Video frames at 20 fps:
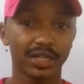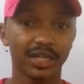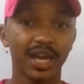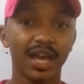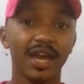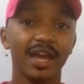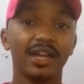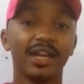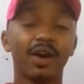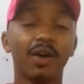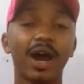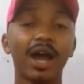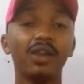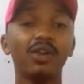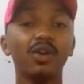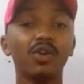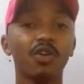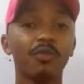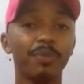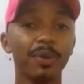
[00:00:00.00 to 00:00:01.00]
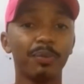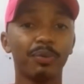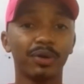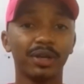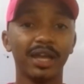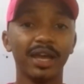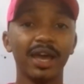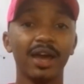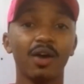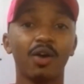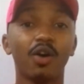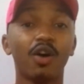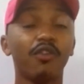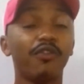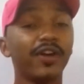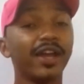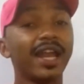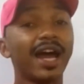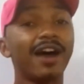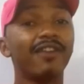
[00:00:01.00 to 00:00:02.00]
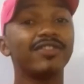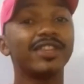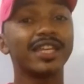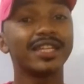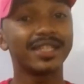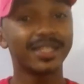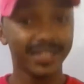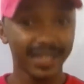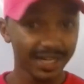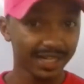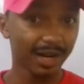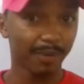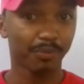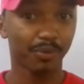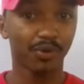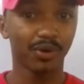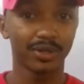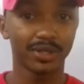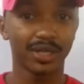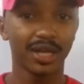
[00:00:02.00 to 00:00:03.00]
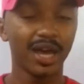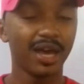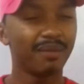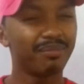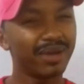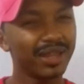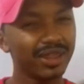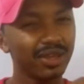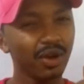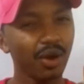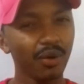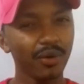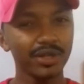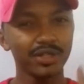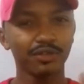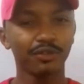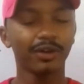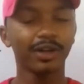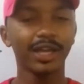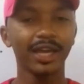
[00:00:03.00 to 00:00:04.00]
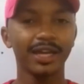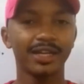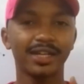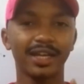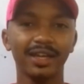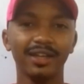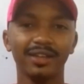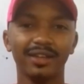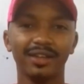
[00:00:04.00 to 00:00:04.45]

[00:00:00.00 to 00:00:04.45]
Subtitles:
Now, a lot of people often have the setup cost, but they always forget